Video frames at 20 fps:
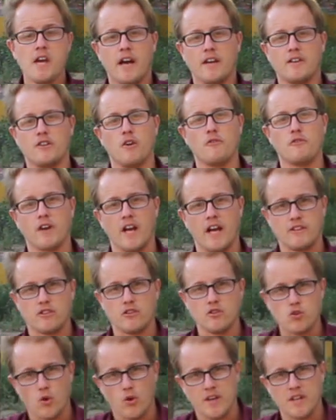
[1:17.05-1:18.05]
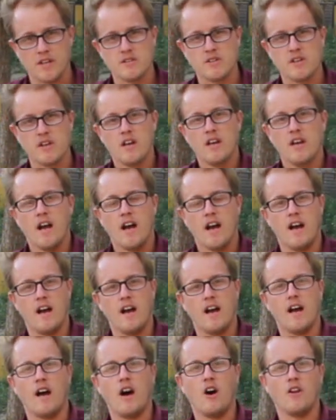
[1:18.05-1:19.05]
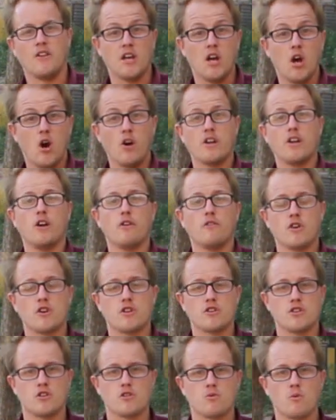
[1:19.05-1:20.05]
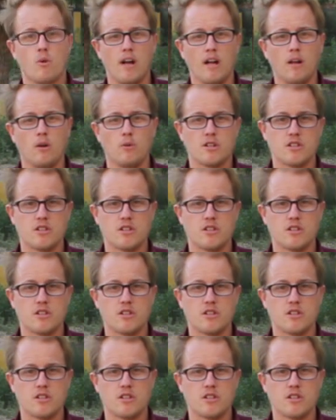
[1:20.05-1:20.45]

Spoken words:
And don't forget to join us on the audio version as well,